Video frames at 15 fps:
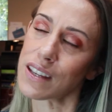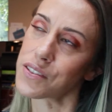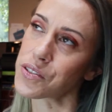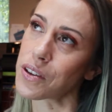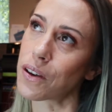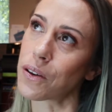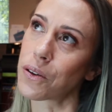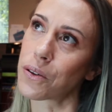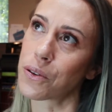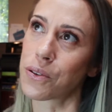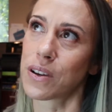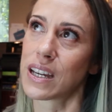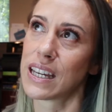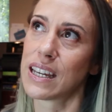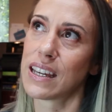So
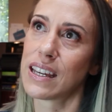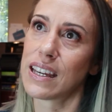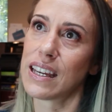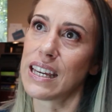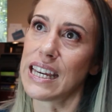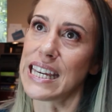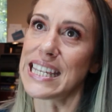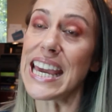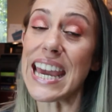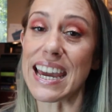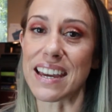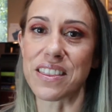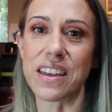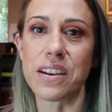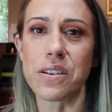
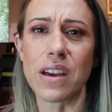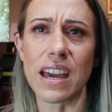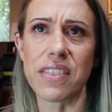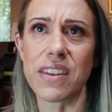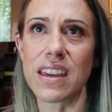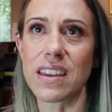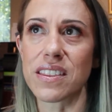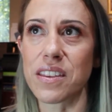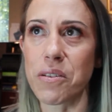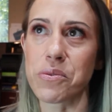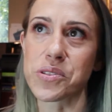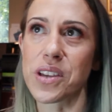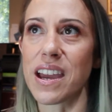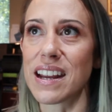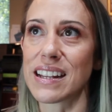yeah, I think that
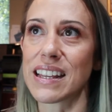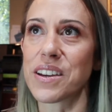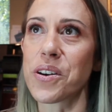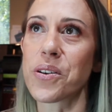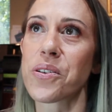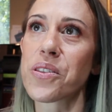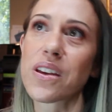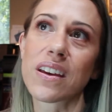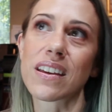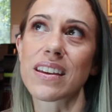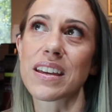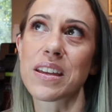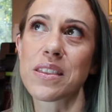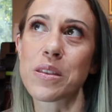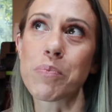was kind of like all the
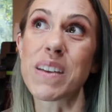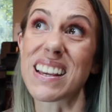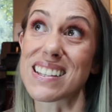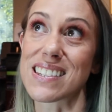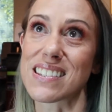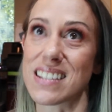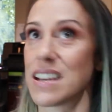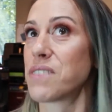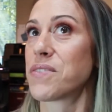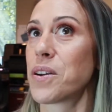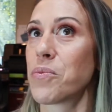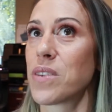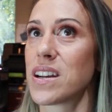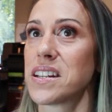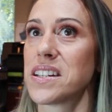big stuff I
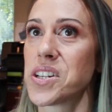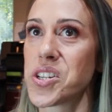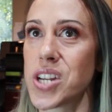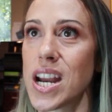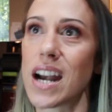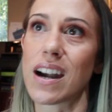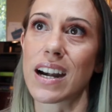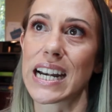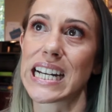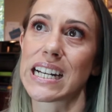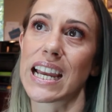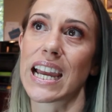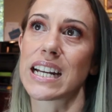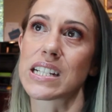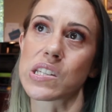wanted to share and
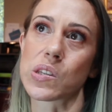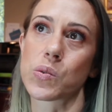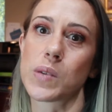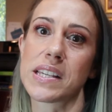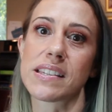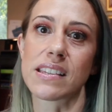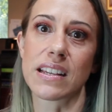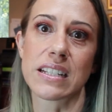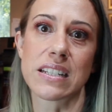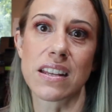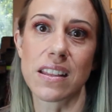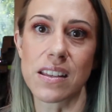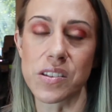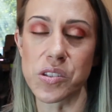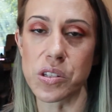kind of squeeze into
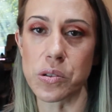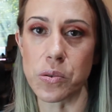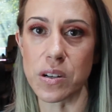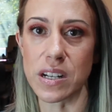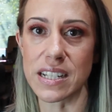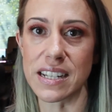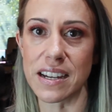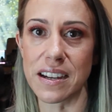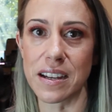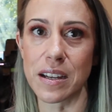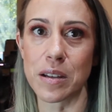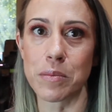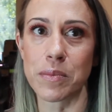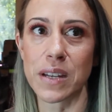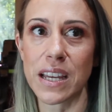this story
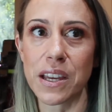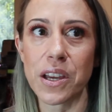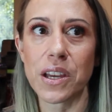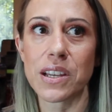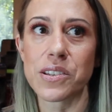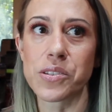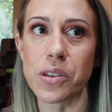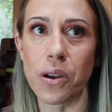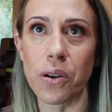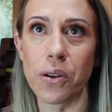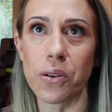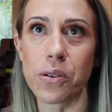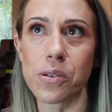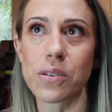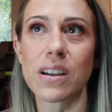time.
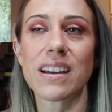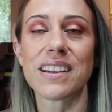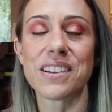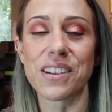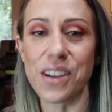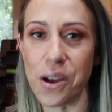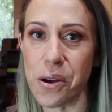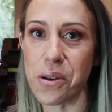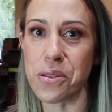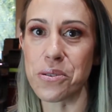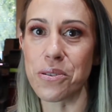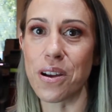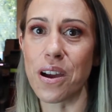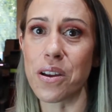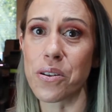So
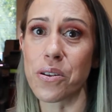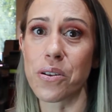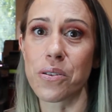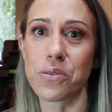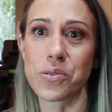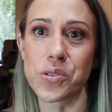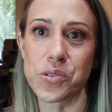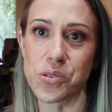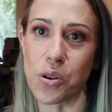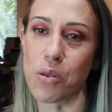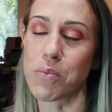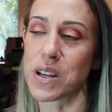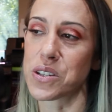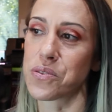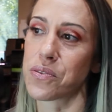Colorado, so
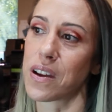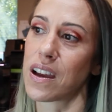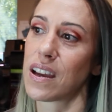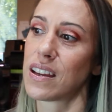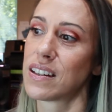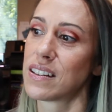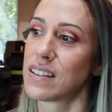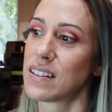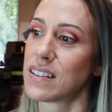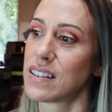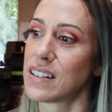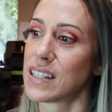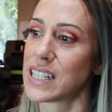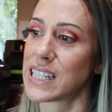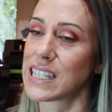much fun.
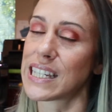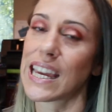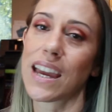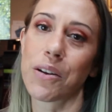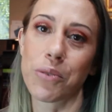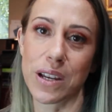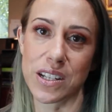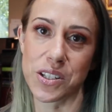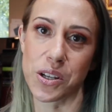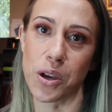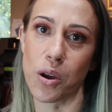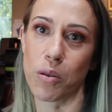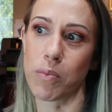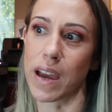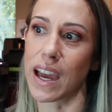Can't wait to
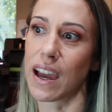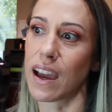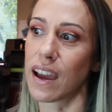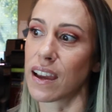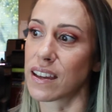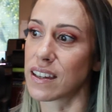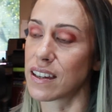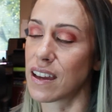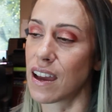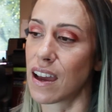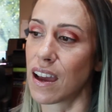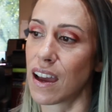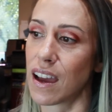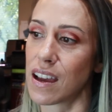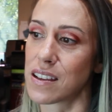go back,
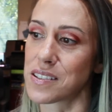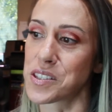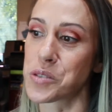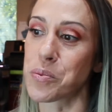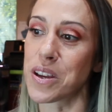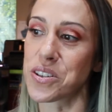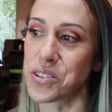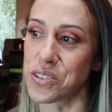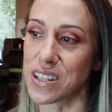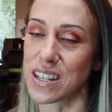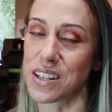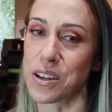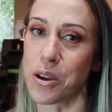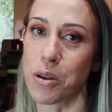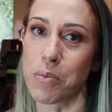especially to
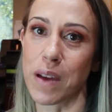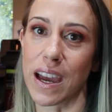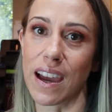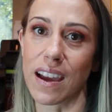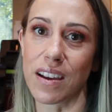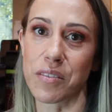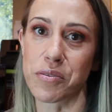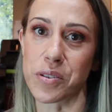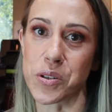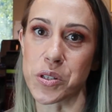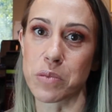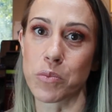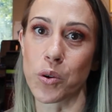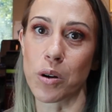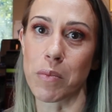go back for some
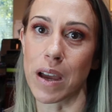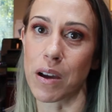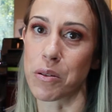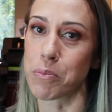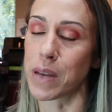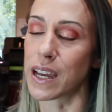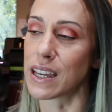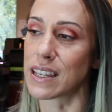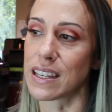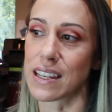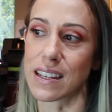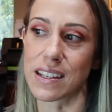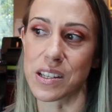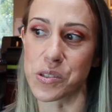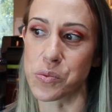more mountain biking,
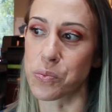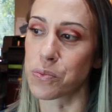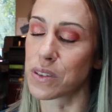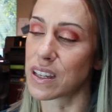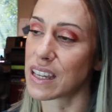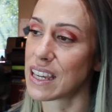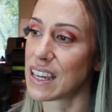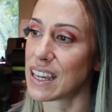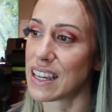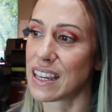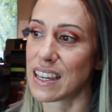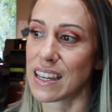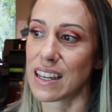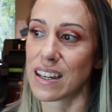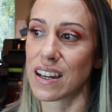because
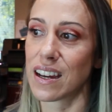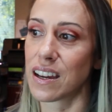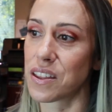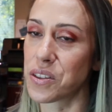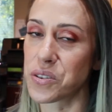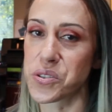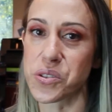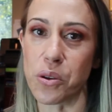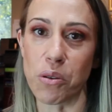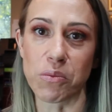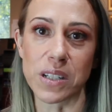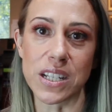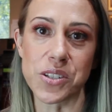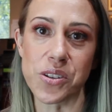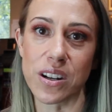there's so
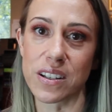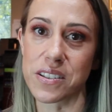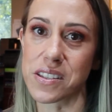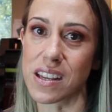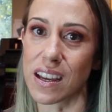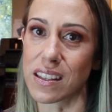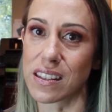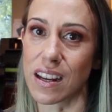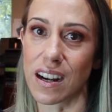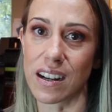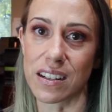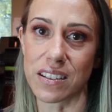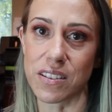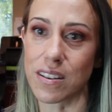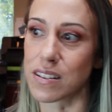many trails out there,
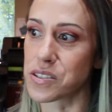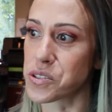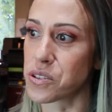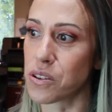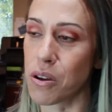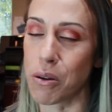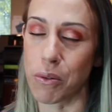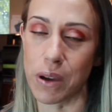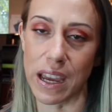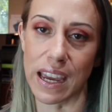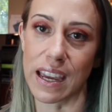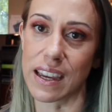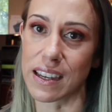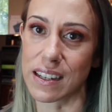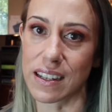and there's no
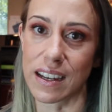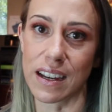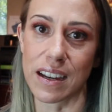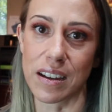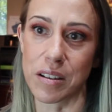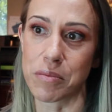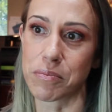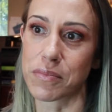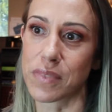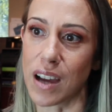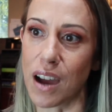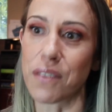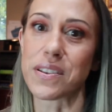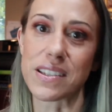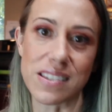way,
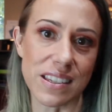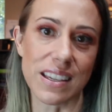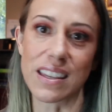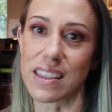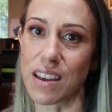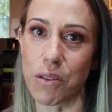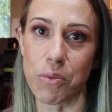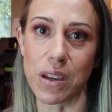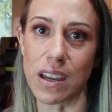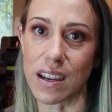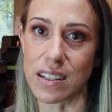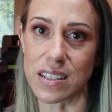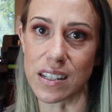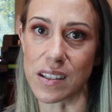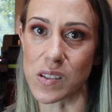obviously, that we
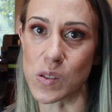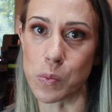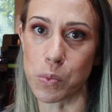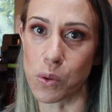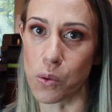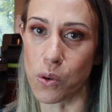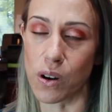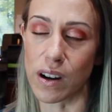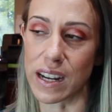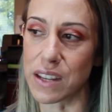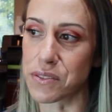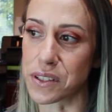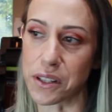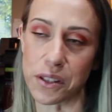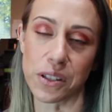got to explore
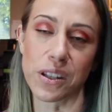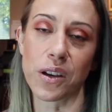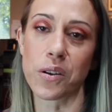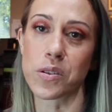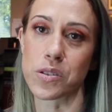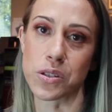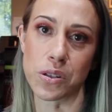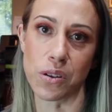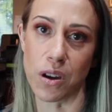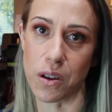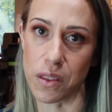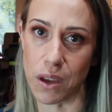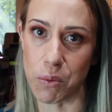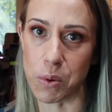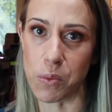even close to all
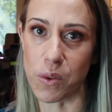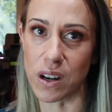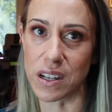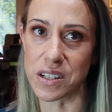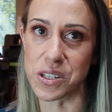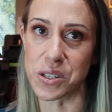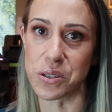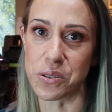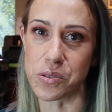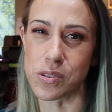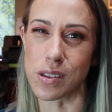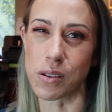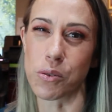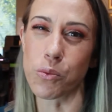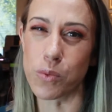that we wanted to,
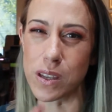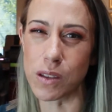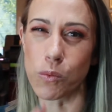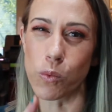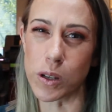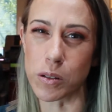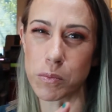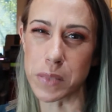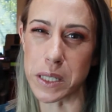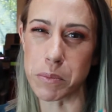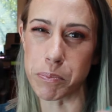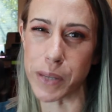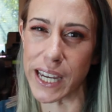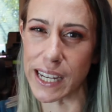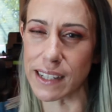so we will be
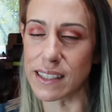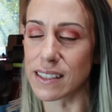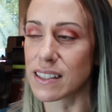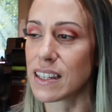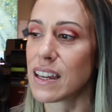back.